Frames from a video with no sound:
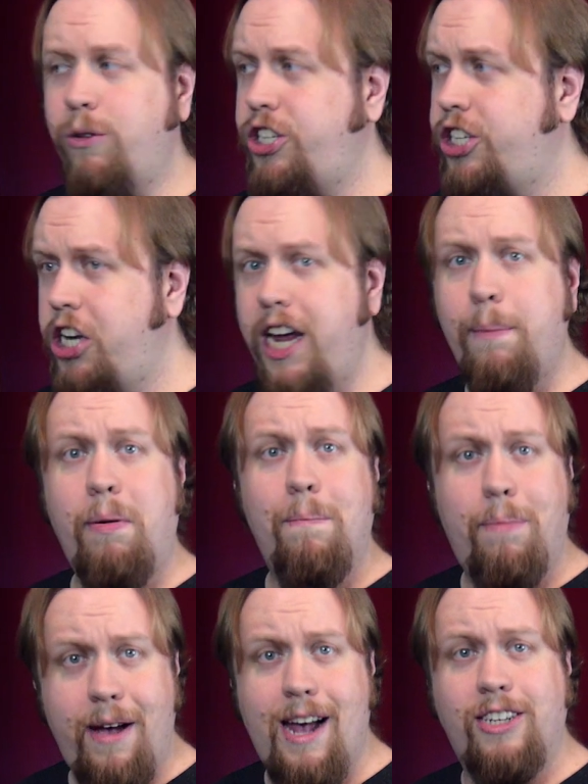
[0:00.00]
you cheap
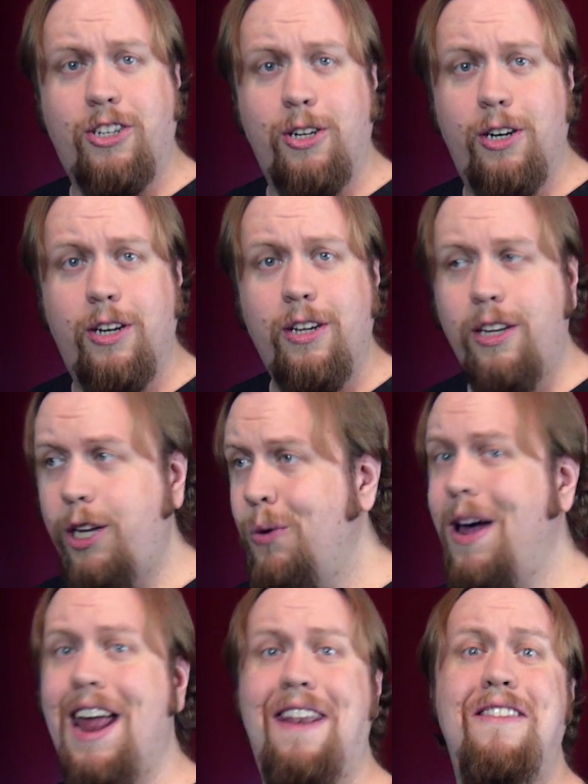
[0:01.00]
bastard!
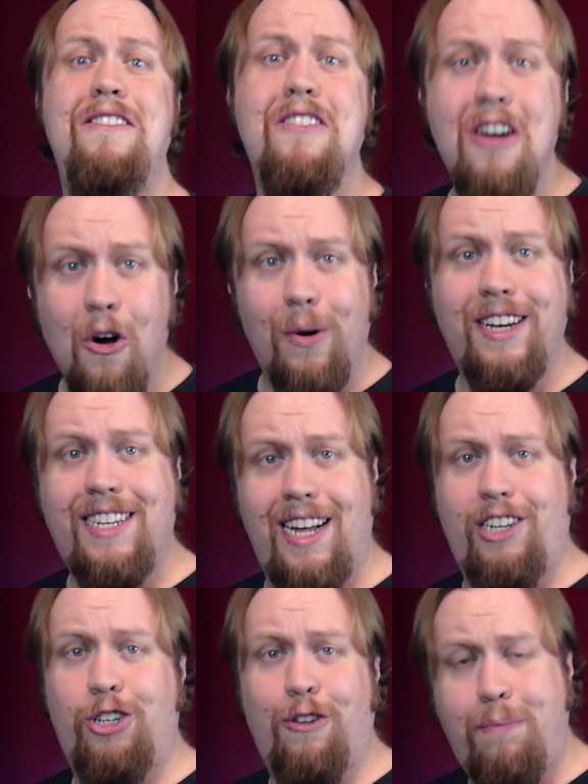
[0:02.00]
You had no
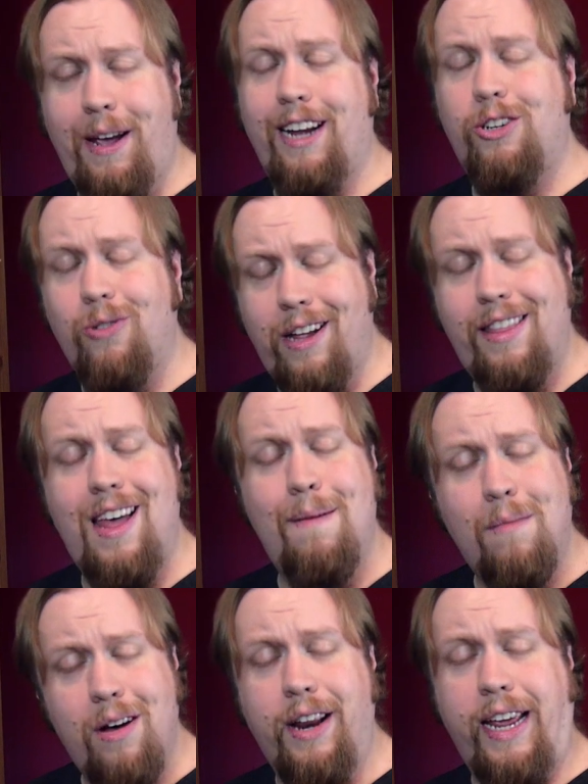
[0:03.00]
intention of paying Trent
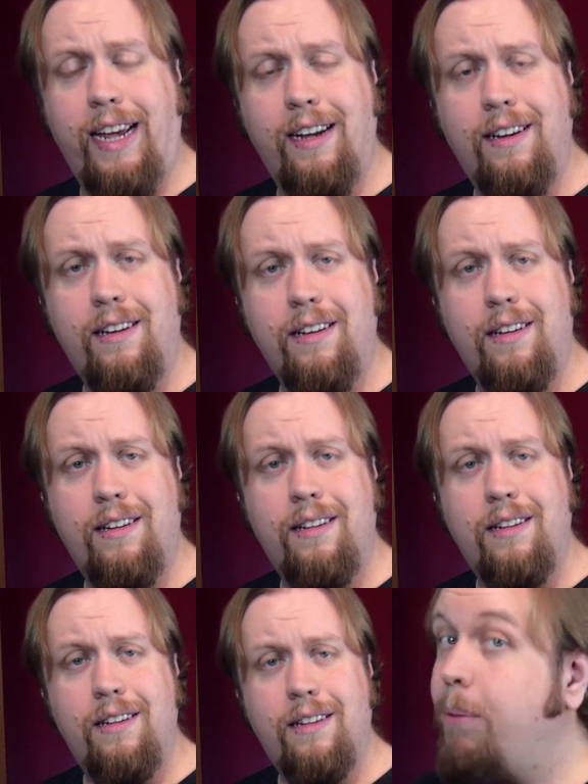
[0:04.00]
that money!
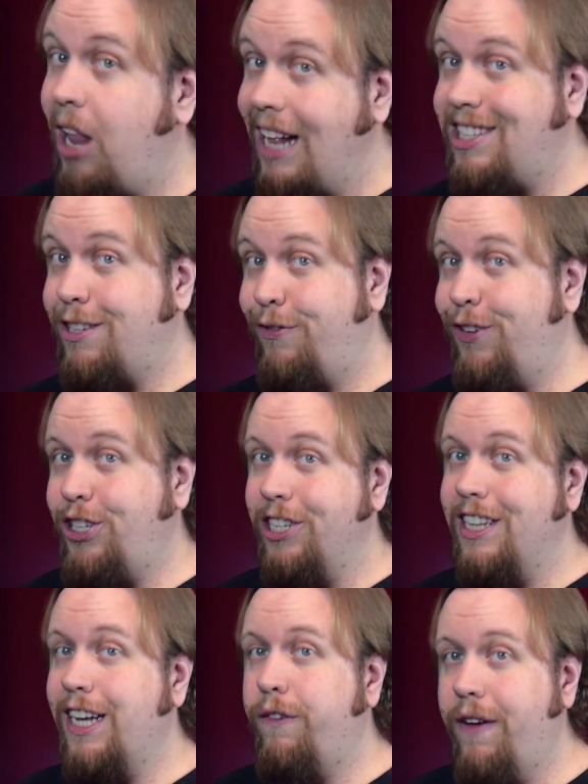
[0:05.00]
Plot
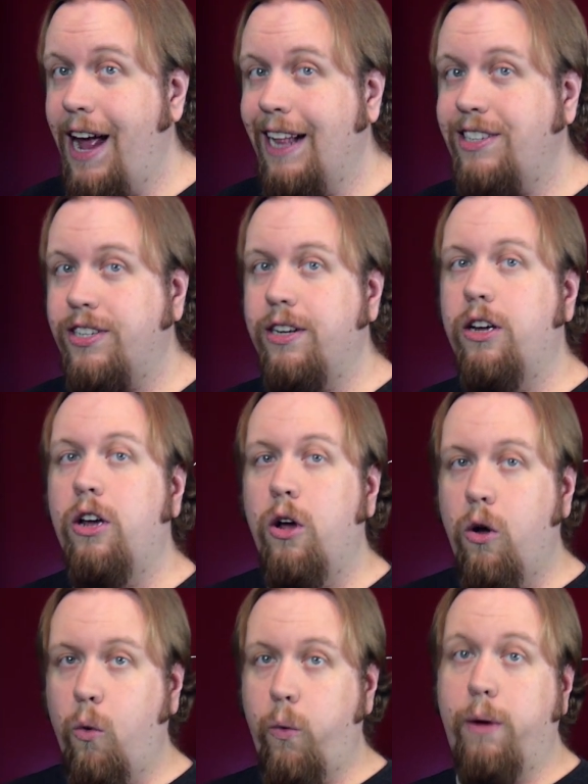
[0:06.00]
sufficiently advanced,
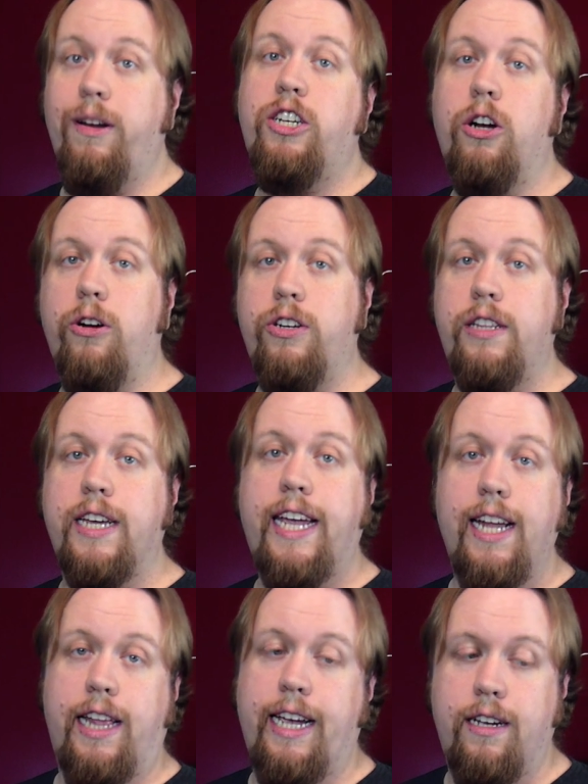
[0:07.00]
we return to the
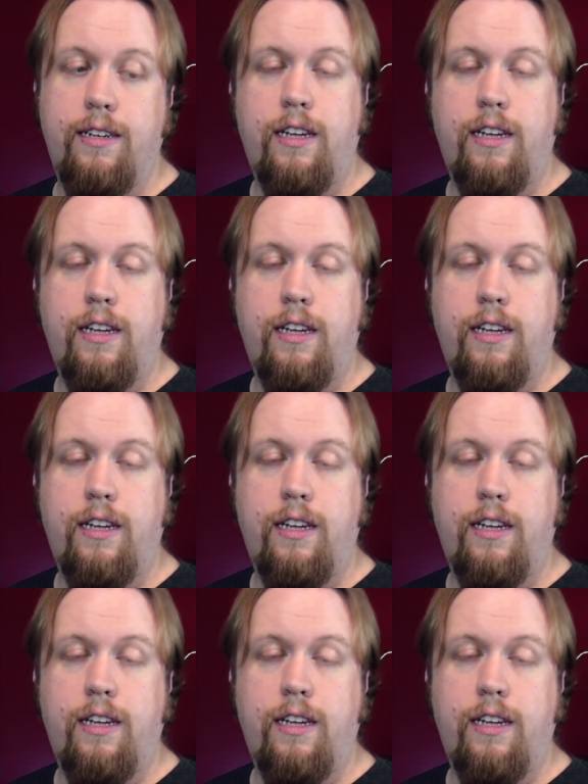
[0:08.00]
killing.